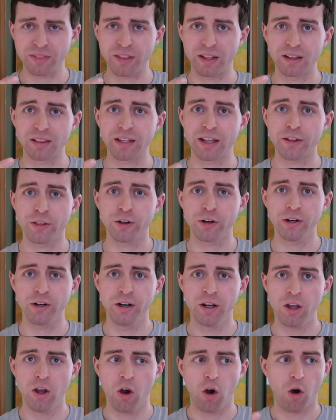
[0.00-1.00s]

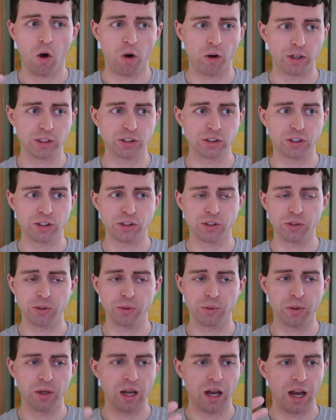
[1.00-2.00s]
leather
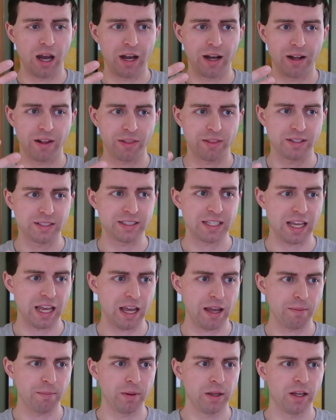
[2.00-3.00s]
onto the
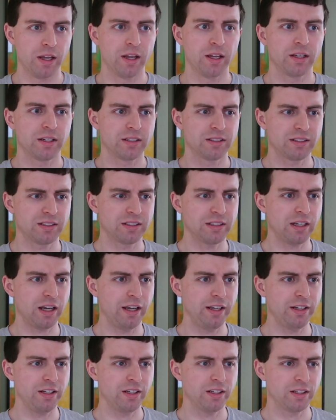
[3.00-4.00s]
tab.
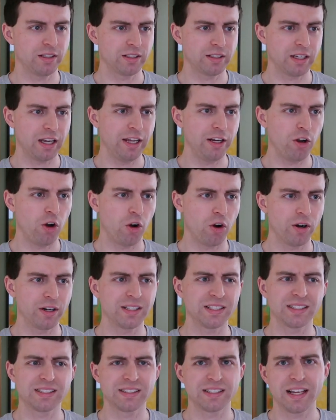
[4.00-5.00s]
Kind of
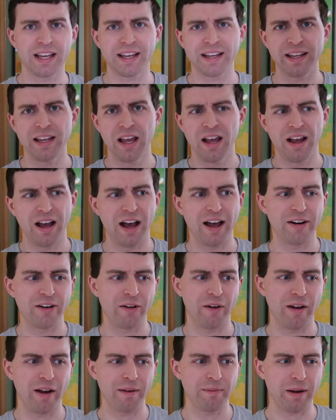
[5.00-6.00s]
hard to say. I don't
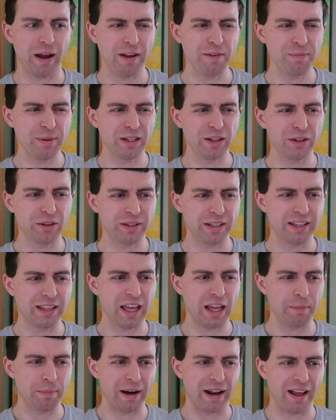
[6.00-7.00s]
know. I've been looking
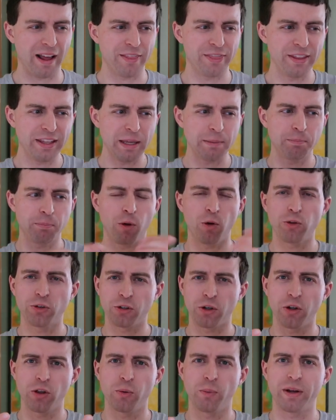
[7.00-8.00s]
at it, but I think it
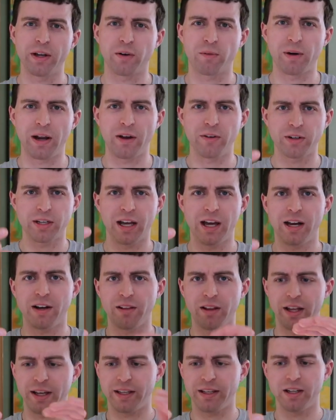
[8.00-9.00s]
bolts all the way around, kind
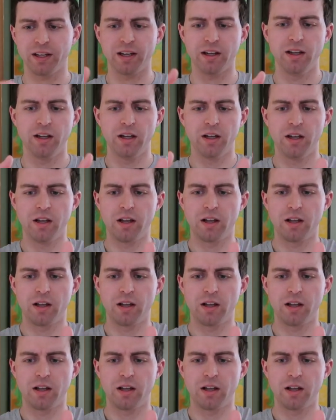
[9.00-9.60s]
of like a